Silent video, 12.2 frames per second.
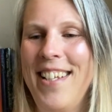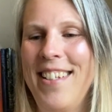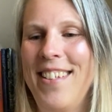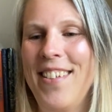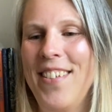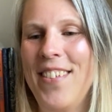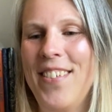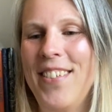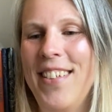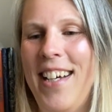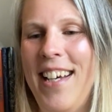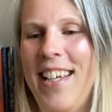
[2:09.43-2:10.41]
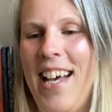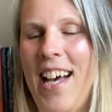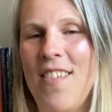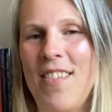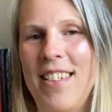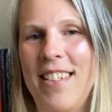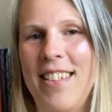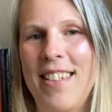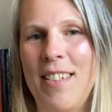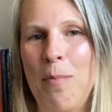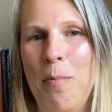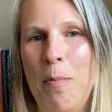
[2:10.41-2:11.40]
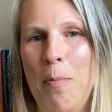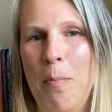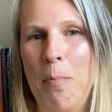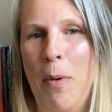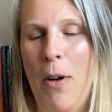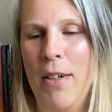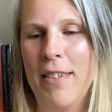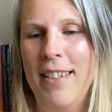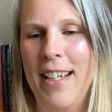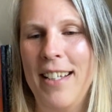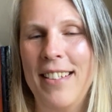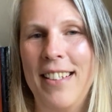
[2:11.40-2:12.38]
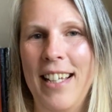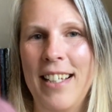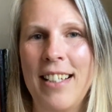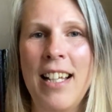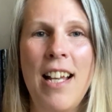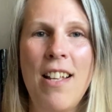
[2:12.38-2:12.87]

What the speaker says: So I haven't bought that yet.